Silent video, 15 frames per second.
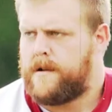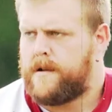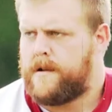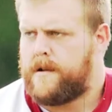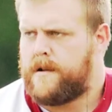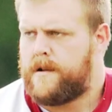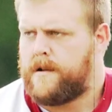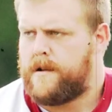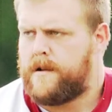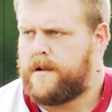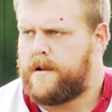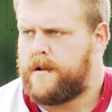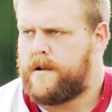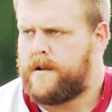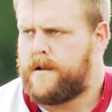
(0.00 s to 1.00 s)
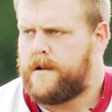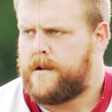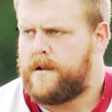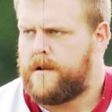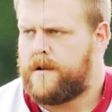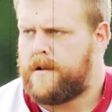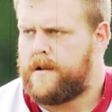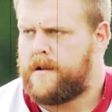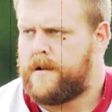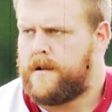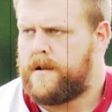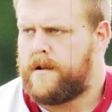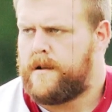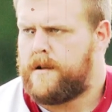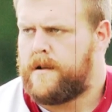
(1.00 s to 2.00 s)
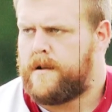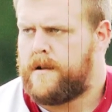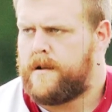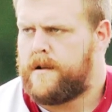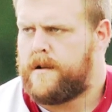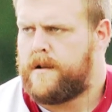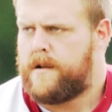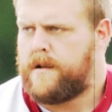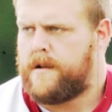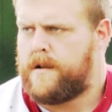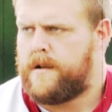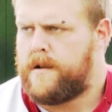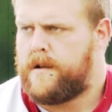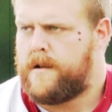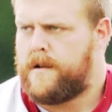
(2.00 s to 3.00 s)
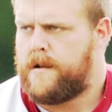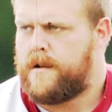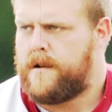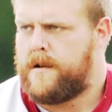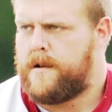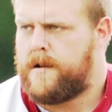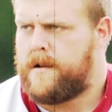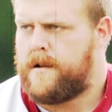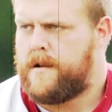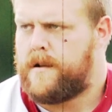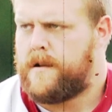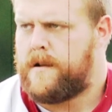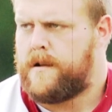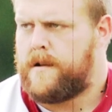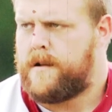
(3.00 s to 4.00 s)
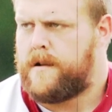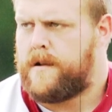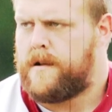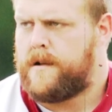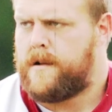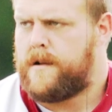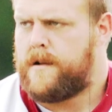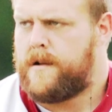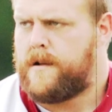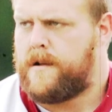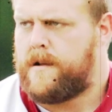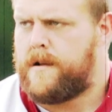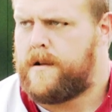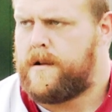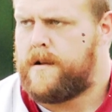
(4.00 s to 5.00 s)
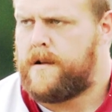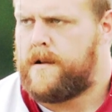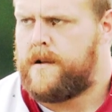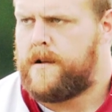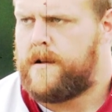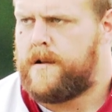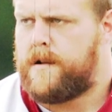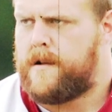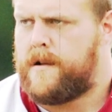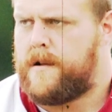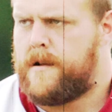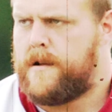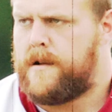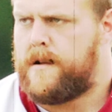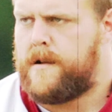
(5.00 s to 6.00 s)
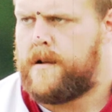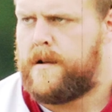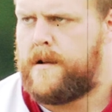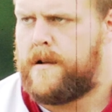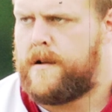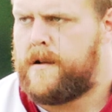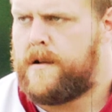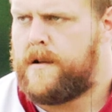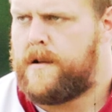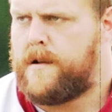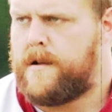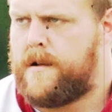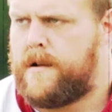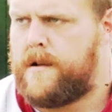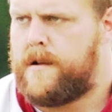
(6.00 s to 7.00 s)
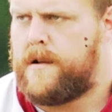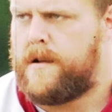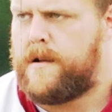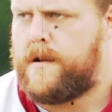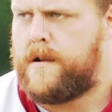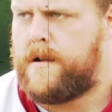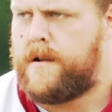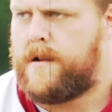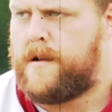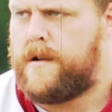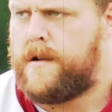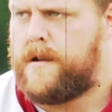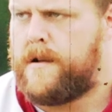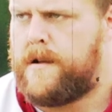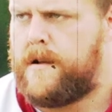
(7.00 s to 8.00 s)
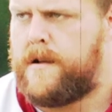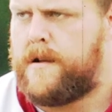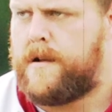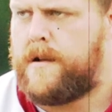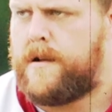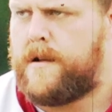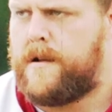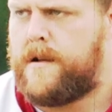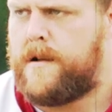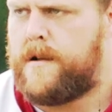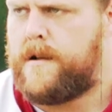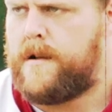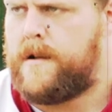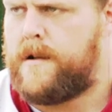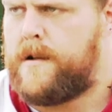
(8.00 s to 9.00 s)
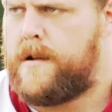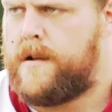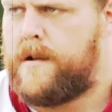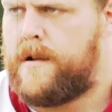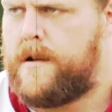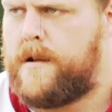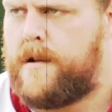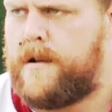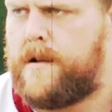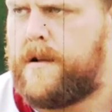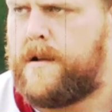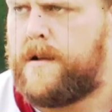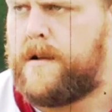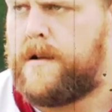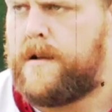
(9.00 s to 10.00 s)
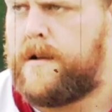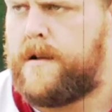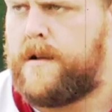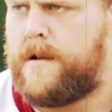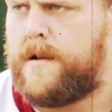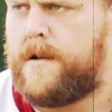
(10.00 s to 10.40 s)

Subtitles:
he was in Washington, but compared to the current names on the roster, Lamia, Bradford, Bryce Cabeldue, Josh Jones splitting time between tackle and